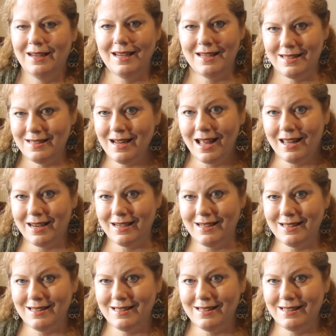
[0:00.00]
He's not
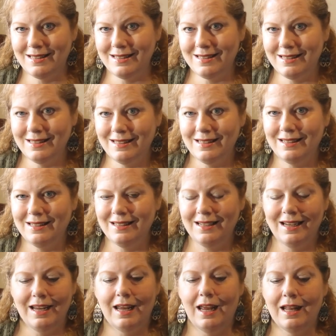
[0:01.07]
innocent.
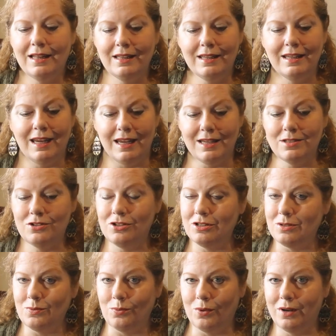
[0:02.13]
Only he's
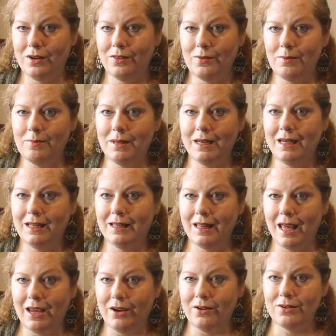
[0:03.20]
just one of the many
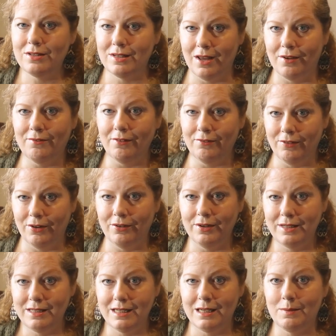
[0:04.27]
layers of a
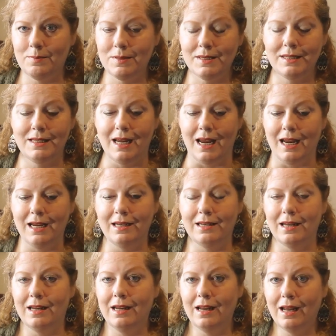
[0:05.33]
very deep
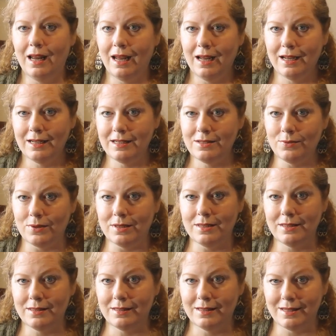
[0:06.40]
state, as
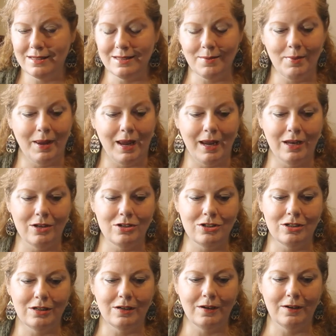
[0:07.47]
was Lisa Page.